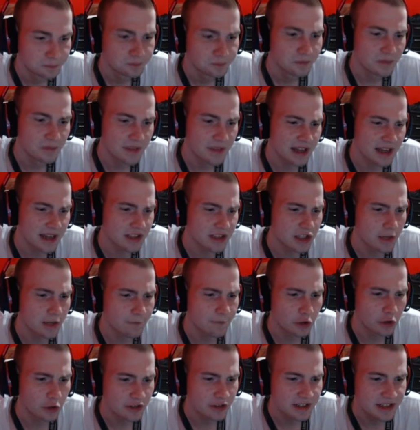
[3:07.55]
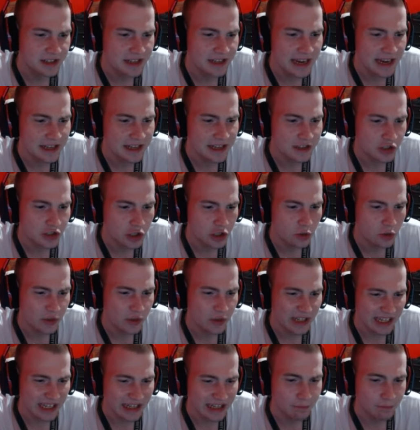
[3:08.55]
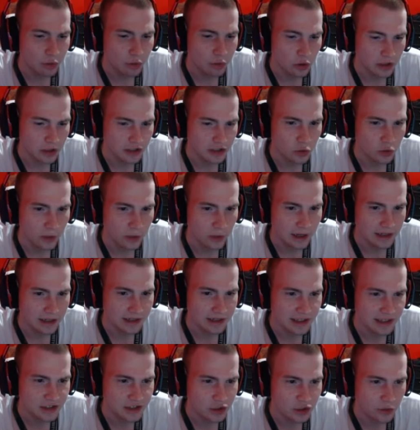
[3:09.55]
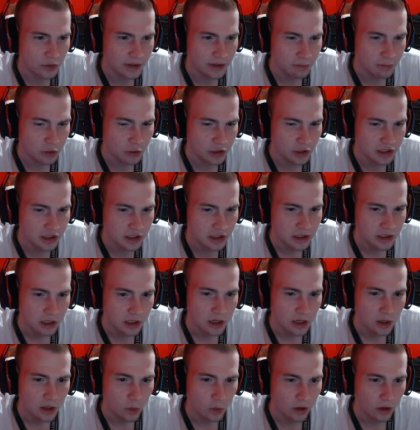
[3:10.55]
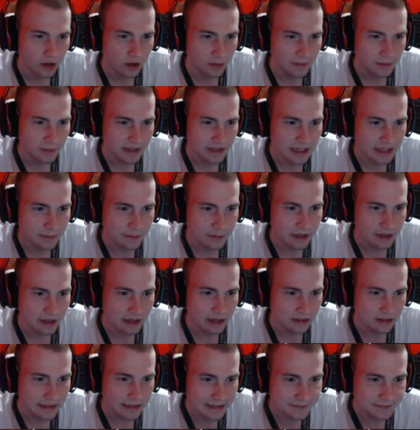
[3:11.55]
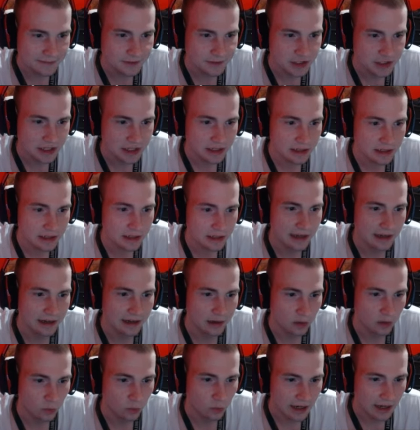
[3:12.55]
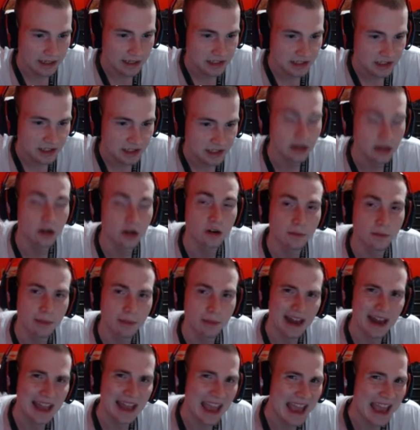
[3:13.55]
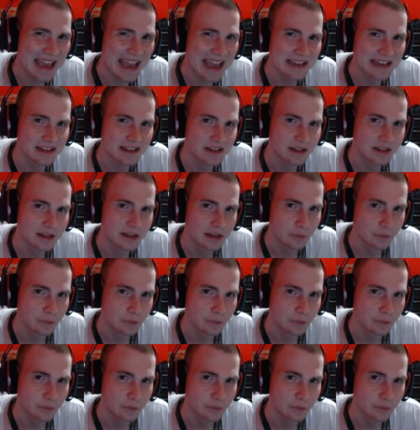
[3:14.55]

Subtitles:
Next up for dead zone inputs, right? Dead zone inputs, we're going to be keeping our left stick and our right stick on about an 8.